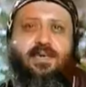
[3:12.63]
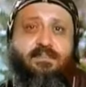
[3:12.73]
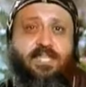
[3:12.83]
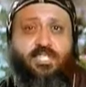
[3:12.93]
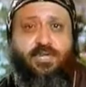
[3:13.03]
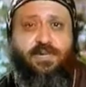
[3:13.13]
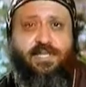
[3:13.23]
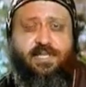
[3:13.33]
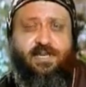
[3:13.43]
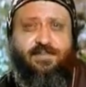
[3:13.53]

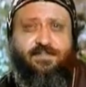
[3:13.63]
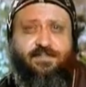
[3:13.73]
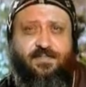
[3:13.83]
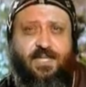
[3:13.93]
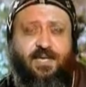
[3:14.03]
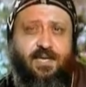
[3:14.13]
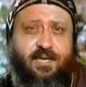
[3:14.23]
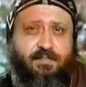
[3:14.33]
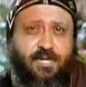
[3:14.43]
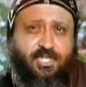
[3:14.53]
Maturity.
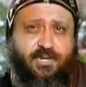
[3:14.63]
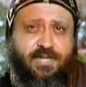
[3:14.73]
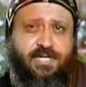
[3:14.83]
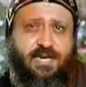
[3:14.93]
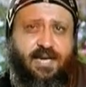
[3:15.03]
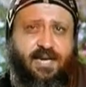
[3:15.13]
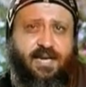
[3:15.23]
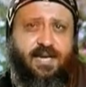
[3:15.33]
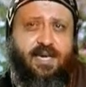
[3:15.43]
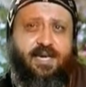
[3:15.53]
Maturity
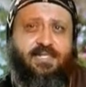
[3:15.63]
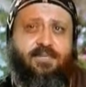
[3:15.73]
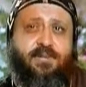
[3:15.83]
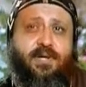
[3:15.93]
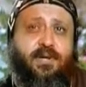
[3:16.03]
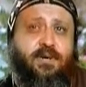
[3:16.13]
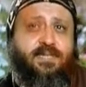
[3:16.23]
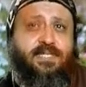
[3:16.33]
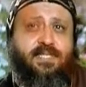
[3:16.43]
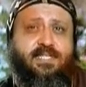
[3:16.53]
is a
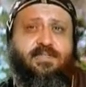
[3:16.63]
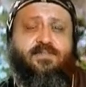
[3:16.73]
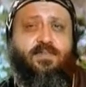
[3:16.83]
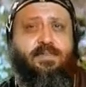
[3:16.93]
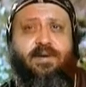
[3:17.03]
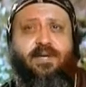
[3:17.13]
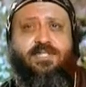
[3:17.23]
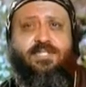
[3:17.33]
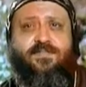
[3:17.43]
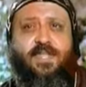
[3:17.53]
prerequisite for
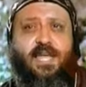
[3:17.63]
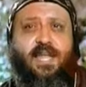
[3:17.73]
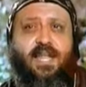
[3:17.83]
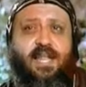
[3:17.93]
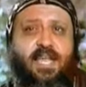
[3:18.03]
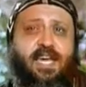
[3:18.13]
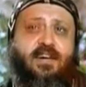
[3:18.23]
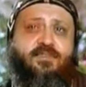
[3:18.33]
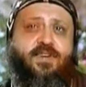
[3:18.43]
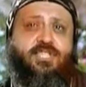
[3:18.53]
marriage, lack
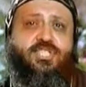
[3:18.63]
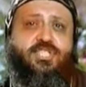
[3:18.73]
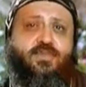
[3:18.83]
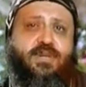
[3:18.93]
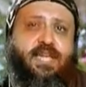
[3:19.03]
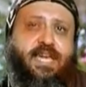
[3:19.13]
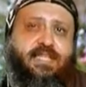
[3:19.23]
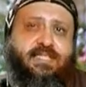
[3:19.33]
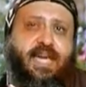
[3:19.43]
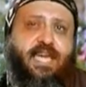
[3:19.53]
of which will
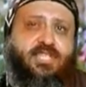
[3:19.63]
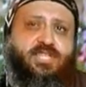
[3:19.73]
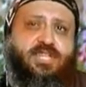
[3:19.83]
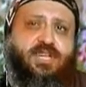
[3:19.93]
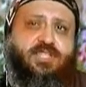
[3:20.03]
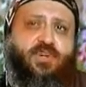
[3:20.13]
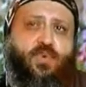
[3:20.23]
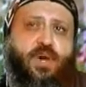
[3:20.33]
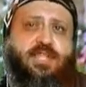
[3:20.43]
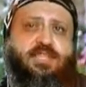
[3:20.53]
endanger the
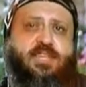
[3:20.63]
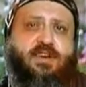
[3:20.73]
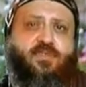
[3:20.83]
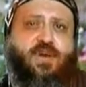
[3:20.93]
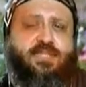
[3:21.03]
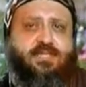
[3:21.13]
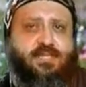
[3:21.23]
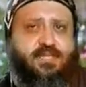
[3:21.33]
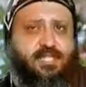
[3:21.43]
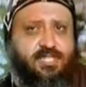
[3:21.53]
quality of one's
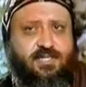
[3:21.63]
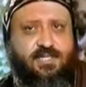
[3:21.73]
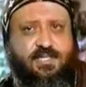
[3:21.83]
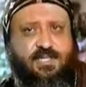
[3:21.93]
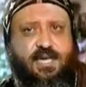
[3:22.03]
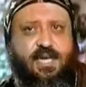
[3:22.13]
decisions